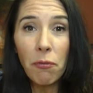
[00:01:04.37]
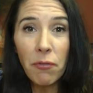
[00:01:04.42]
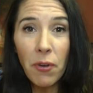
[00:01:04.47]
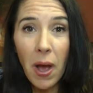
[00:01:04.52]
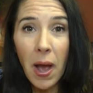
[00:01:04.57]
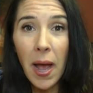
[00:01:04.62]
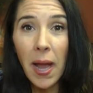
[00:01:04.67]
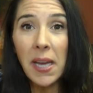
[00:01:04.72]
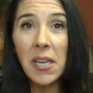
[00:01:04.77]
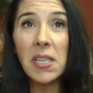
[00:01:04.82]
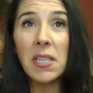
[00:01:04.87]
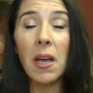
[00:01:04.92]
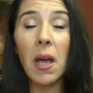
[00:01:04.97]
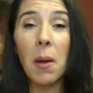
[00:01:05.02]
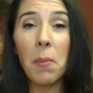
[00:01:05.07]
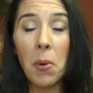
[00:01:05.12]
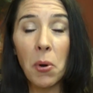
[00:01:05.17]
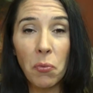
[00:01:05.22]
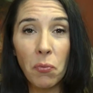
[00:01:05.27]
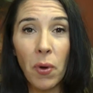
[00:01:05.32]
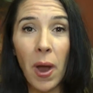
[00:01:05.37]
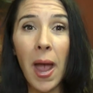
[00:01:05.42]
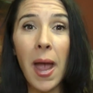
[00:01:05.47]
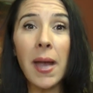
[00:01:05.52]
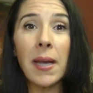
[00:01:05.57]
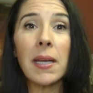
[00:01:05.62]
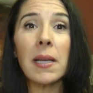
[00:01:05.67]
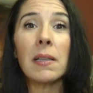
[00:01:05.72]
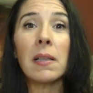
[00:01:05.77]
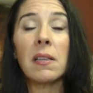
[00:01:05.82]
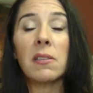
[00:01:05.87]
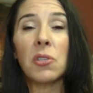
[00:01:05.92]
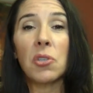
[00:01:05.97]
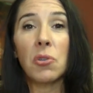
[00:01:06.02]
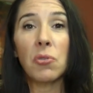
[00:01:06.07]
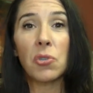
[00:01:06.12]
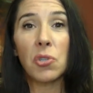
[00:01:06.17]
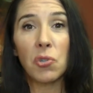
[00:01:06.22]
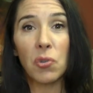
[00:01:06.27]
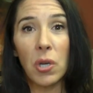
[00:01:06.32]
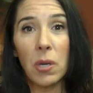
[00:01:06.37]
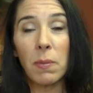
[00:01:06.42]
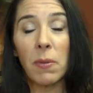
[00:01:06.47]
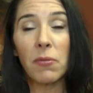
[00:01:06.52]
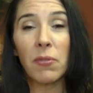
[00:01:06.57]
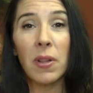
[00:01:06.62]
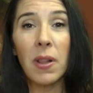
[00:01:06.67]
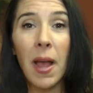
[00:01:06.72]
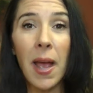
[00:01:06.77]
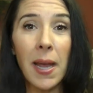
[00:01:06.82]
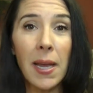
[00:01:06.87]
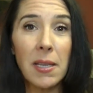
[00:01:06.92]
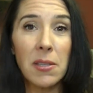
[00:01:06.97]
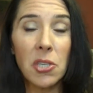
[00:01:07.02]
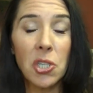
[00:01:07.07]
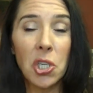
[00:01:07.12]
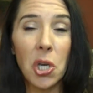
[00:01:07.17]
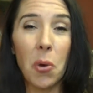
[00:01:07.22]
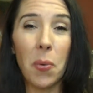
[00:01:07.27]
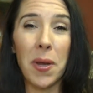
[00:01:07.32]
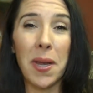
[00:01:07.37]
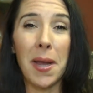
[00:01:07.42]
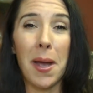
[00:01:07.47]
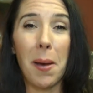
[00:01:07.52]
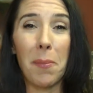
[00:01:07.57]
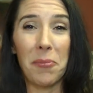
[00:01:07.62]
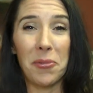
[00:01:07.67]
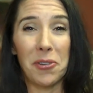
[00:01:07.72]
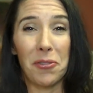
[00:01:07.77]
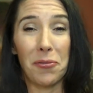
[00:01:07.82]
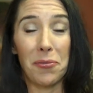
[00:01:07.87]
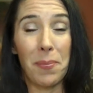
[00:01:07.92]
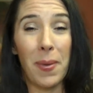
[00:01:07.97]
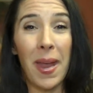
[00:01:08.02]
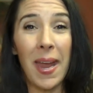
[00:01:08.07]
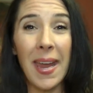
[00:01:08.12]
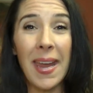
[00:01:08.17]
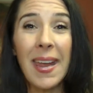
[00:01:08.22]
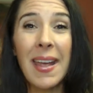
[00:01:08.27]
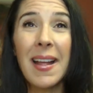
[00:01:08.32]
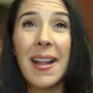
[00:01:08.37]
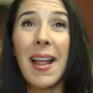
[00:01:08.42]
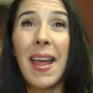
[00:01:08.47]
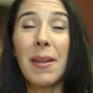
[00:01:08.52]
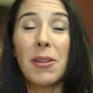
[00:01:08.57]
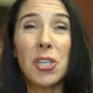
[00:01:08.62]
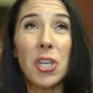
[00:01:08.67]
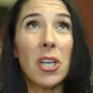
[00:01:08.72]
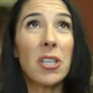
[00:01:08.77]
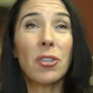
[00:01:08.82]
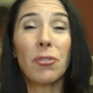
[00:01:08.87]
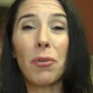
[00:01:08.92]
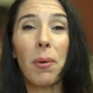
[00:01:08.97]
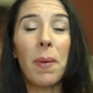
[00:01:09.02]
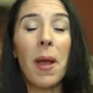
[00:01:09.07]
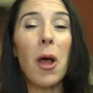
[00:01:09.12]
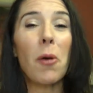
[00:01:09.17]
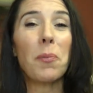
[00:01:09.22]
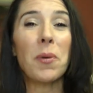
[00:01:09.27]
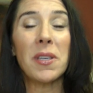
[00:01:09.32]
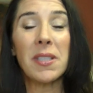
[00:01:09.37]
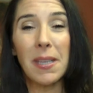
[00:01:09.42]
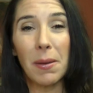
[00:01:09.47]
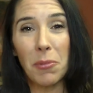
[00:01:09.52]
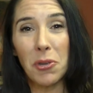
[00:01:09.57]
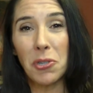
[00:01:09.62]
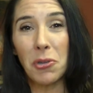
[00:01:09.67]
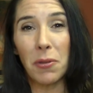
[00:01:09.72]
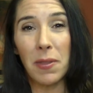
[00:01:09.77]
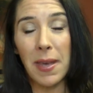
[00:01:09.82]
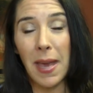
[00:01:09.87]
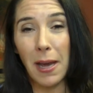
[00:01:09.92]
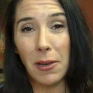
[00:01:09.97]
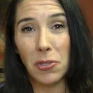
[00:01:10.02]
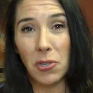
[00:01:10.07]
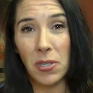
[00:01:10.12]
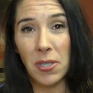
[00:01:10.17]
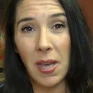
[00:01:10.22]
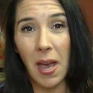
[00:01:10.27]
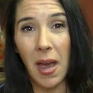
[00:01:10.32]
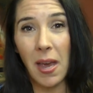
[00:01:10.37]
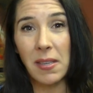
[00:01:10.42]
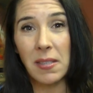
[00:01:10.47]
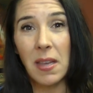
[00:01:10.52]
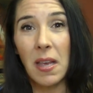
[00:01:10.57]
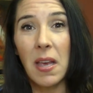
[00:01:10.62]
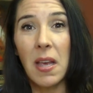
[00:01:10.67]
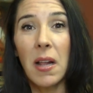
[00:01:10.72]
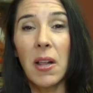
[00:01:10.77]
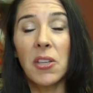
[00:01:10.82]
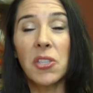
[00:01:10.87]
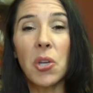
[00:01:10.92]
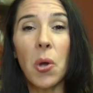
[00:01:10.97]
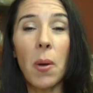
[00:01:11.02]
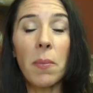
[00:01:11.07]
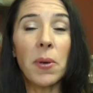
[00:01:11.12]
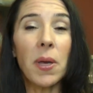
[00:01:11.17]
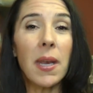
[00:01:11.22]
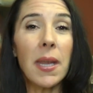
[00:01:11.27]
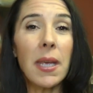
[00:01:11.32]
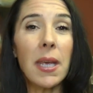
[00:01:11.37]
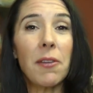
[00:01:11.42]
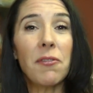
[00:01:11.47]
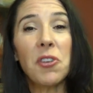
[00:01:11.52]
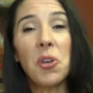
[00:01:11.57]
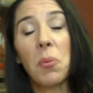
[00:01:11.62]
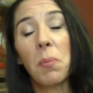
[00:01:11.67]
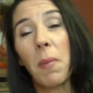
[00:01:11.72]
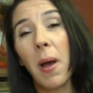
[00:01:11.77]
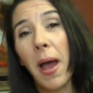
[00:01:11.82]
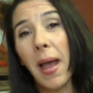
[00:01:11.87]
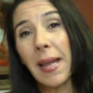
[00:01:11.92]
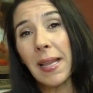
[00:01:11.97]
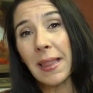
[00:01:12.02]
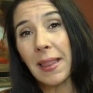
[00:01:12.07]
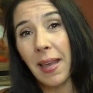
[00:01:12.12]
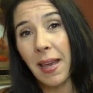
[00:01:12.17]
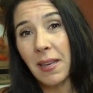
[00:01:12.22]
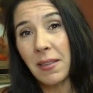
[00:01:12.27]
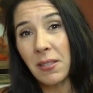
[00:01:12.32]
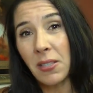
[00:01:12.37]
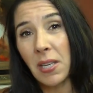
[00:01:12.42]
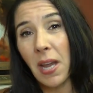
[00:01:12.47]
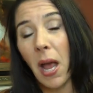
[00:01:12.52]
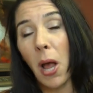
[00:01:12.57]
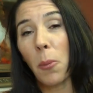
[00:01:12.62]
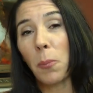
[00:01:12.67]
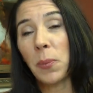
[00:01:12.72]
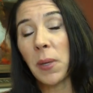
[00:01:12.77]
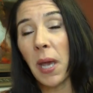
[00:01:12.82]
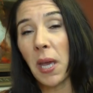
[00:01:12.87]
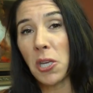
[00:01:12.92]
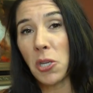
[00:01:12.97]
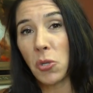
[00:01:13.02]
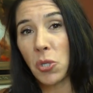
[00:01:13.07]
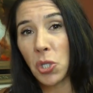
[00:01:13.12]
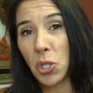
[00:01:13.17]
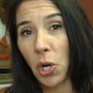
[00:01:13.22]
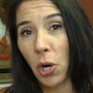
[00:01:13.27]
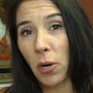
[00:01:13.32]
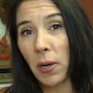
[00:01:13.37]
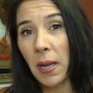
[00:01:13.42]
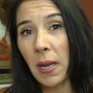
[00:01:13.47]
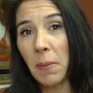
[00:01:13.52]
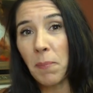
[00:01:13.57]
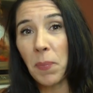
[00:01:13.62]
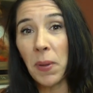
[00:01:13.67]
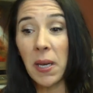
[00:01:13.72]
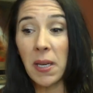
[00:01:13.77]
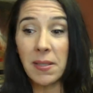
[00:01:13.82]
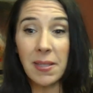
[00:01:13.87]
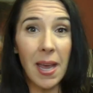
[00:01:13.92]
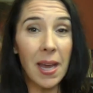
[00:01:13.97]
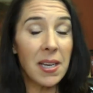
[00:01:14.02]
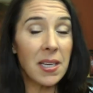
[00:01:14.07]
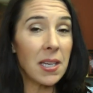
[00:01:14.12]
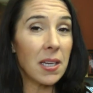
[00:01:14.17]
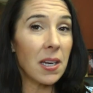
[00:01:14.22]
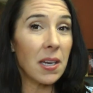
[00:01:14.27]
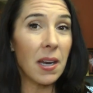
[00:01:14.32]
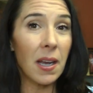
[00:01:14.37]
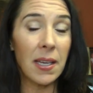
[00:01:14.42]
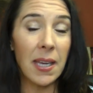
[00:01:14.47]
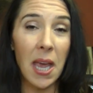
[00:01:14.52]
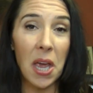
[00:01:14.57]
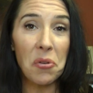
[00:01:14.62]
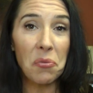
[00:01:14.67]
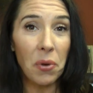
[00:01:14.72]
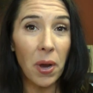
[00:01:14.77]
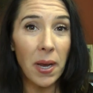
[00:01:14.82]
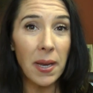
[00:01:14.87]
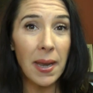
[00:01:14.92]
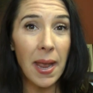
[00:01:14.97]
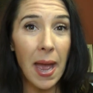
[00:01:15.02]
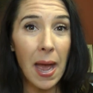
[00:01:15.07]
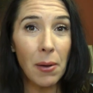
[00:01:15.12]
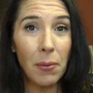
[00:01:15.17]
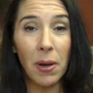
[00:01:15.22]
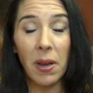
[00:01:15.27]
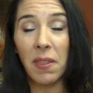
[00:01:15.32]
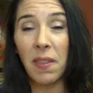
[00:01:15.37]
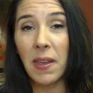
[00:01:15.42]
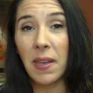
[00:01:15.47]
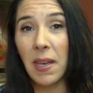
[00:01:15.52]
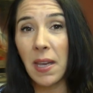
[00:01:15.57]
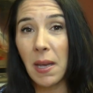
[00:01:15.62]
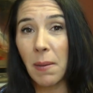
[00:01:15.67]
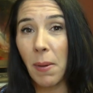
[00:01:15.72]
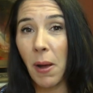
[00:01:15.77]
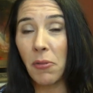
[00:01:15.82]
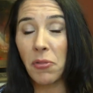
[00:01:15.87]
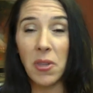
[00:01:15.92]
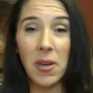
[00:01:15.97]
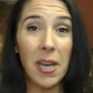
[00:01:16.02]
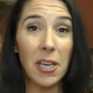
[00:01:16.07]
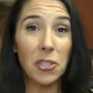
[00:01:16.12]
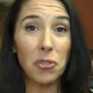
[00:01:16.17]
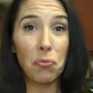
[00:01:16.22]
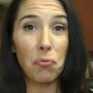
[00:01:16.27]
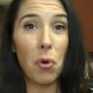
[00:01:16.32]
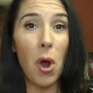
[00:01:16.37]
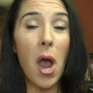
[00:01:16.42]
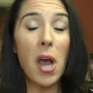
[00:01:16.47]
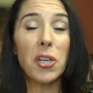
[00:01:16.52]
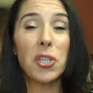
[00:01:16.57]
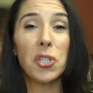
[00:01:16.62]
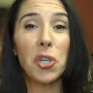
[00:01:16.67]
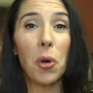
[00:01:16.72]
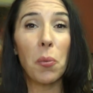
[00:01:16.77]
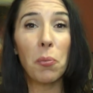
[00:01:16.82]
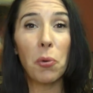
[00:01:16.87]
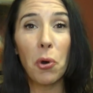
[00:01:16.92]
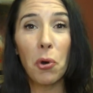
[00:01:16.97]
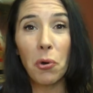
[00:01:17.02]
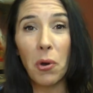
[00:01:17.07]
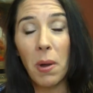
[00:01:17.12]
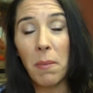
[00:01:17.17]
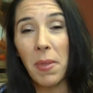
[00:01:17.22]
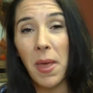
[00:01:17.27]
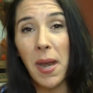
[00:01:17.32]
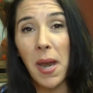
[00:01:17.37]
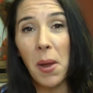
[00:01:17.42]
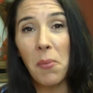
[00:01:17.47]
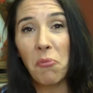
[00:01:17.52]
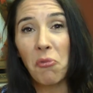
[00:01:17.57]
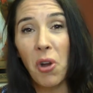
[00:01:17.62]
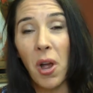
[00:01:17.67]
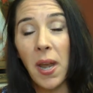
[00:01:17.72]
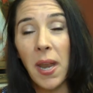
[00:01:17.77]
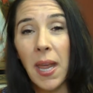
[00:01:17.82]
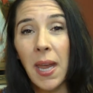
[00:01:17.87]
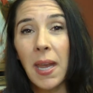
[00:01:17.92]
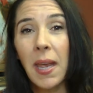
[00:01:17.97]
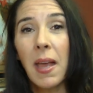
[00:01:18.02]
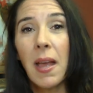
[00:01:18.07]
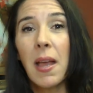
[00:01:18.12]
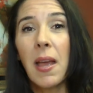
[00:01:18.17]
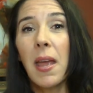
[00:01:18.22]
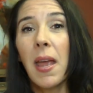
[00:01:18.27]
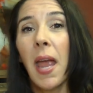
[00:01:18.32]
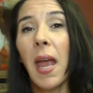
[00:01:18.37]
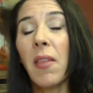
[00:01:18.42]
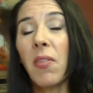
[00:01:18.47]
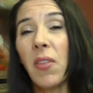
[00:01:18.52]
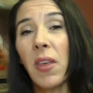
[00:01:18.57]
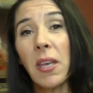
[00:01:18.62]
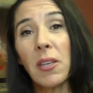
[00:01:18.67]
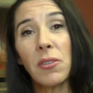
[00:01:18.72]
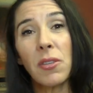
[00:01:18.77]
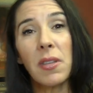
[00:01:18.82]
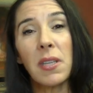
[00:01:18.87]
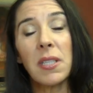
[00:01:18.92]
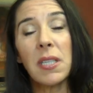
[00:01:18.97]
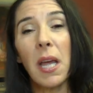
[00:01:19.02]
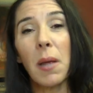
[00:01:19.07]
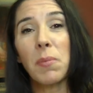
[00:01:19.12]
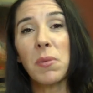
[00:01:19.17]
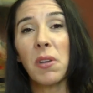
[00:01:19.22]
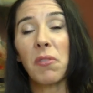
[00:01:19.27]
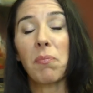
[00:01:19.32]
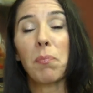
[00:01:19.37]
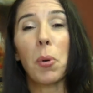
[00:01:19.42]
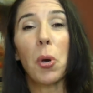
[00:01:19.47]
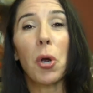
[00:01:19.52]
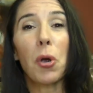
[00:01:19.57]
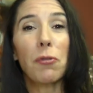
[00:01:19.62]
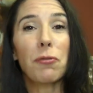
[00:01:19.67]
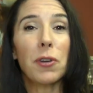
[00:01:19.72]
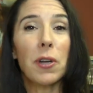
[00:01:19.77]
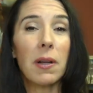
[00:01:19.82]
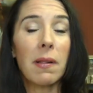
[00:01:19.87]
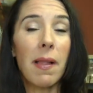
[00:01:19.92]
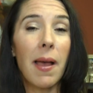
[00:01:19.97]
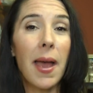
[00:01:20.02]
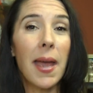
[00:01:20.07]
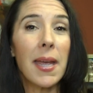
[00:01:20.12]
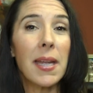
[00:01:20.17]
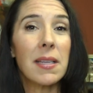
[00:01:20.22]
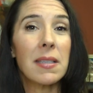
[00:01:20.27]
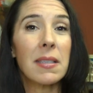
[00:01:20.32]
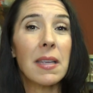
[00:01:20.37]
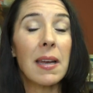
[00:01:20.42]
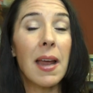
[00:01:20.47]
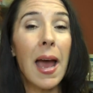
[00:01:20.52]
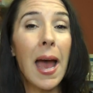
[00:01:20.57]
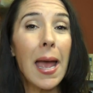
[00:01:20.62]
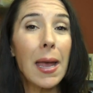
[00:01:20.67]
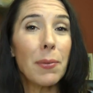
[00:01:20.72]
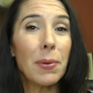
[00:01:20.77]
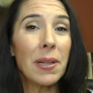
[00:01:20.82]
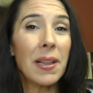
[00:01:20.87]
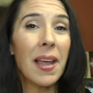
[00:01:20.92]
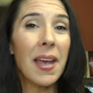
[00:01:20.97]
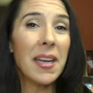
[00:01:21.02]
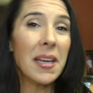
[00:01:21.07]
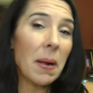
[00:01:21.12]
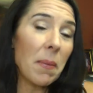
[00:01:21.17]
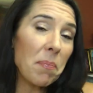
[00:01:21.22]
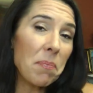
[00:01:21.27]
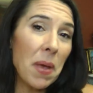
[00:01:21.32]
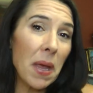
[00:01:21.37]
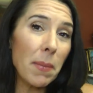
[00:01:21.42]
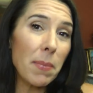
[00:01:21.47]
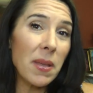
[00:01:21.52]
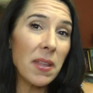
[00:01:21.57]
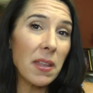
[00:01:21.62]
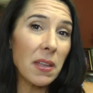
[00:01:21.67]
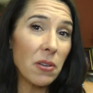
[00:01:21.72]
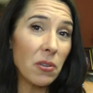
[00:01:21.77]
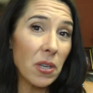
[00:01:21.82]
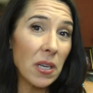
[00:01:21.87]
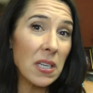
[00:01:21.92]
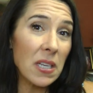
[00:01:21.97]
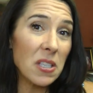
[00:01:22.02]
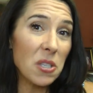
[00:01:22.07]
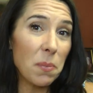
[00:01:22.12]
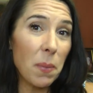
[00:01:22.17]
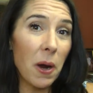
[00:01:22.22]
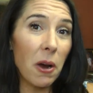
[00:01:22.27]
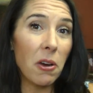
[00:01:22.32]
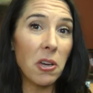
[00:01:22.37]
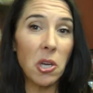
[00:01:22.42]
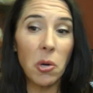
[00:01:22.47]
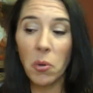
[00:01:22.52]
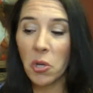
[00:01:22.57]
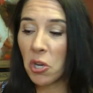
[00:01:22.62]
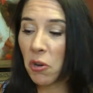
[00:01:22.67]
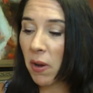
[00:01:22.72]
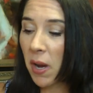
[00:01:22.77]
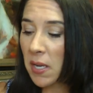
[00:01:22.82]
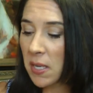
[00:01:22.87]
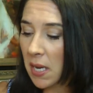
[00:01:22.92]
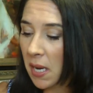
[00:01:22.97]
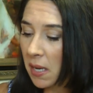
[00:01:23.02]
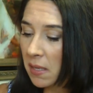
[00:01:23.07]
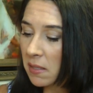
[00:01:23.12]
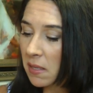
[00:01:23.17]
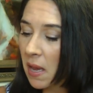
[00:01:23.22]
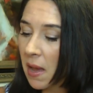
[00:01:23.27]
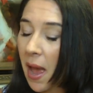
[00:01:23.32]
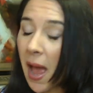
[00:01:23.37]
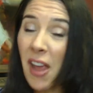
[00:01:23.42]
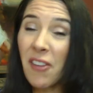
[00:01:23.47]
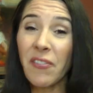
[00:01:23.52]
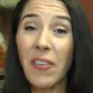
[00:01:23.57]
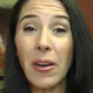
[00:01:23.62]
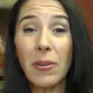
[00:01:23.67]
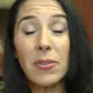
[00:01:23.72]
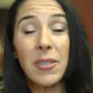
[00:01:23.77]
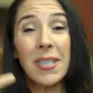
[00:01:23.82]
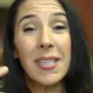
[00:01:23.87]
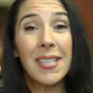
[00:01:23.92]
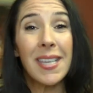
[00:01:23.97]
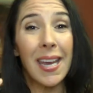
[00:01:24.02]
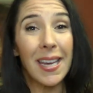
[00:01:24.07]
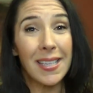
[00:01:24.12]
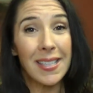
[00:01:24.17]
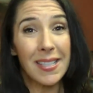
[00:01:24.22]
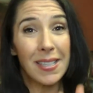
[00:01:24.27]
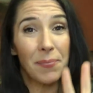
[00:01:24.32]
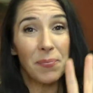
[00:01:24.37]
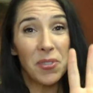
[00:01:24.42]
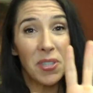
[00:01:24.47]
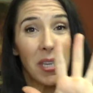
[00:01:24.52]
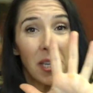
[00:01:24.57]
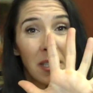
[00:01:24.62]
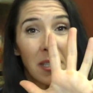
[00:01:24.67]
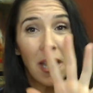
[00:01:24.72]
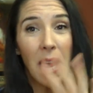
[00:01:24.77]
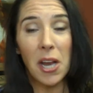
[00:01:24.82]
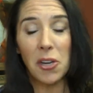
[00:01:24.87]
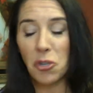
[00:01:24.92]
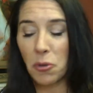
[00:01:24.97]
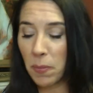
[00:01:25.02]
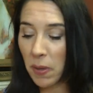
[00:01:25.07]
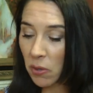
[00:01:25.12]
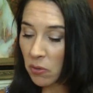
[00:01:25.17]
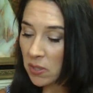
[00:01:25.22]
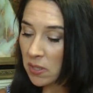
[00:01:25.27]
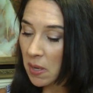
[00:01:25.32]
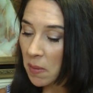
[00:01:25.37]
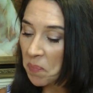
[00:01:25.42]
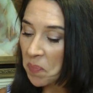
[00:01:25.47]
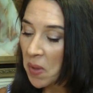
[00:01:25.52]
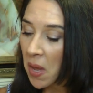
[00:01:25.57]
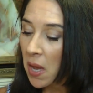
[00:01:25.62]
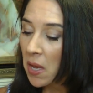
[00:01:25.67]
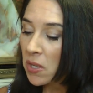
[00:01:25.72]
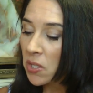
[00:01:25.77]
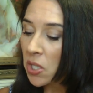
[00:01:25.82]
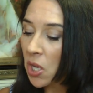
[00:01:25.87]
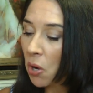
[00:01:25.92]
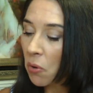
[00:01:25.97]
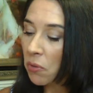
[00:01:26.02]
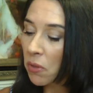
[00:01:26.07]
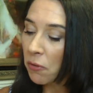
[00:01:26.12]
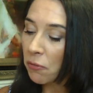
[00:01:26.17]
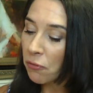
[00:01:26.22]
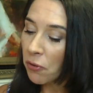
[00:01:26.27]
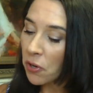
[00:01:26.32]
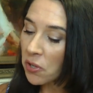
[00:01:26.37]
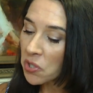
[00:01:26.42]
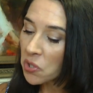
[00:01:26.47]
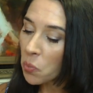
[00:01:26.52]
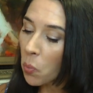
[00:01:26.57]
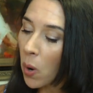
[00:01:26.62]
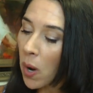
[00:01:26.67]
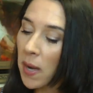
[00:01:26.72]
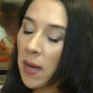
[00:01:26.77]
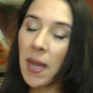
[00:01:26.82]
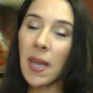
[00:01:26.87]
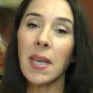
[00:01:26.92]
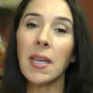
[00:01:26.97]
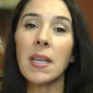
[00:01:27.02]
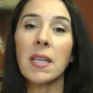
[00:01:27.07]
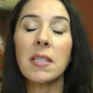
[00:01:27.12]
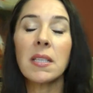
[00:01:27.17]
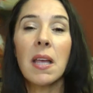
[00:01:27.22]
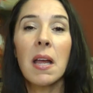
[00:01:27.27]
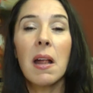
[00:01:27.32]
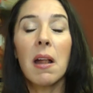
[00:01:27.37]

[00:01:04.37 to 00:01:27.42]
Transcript: find a miraculous new stream of clients showing up to me just from helping someone do the exercise. So I'm going to give you my list to help get you started because I did it again right now and thinking about the next Rockstar program that I'm running. And these are the types of perfect clients that I would like, maybe they'll inspire you in your ideas. I found six, six attributes. So the first one is